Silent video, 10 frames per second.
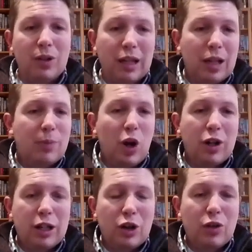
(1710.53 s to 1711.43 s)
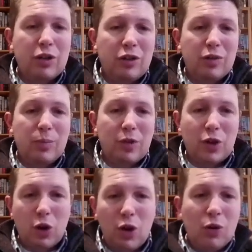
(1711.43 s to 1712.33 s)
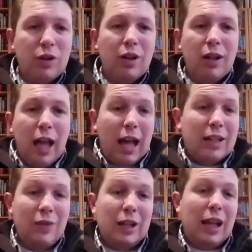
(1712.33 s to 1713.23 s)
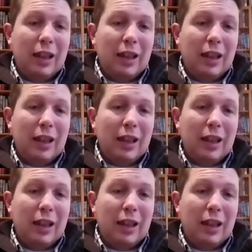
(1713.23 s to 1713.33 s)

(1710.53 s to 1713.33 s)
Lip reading: And it can be hard to hear criticisms of your own activity.